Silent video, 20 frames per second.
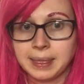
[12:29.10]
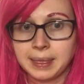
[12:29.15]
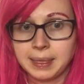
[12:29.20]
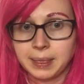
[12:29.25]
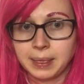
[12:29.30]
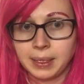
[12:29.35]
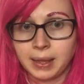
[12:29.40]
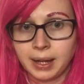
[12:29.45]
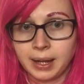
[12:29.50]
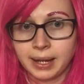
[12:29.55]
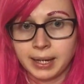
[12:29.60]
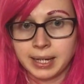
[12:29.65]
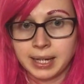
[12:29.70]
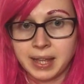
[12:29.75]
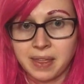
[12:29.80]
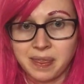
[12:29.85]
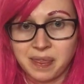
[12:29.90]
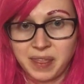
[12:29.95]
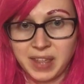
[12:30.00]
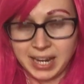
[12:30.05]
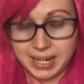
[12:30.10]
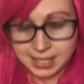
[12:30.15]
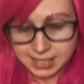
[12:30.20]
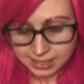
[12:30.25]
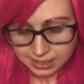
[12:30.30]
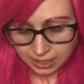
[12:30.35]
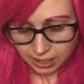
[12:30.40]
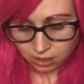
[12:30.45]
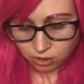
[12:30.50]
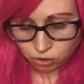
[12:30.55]
like
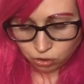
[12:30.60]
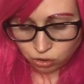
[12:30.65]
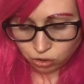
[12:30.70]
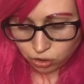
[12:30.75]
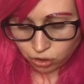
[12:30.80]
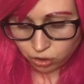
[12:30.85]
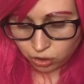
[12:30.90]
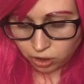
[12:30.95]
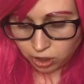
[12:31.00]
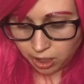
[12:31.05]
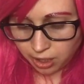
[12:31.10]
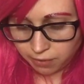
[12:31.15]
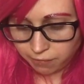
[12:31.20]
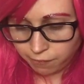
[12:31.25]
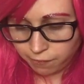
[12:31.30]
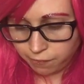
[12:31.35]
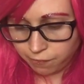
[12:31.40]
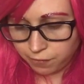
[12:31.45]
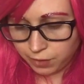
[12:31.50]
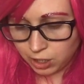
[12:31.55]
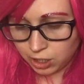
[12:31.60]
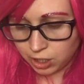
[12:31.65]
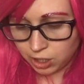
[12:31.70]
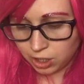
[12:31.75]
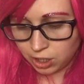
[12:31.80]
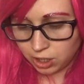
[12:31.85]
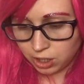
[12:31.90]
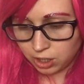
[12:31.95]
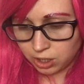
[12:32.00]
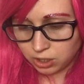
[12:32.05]
this? I'll show you
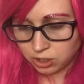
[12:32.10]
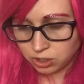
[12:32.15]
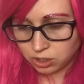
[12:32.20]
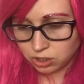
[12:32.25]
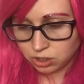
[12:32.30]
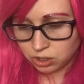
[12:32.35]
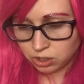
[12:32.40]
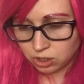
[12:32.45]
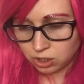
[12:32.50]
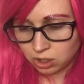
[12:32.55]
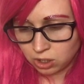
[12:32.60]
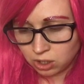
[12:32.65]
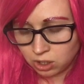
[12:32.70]
first.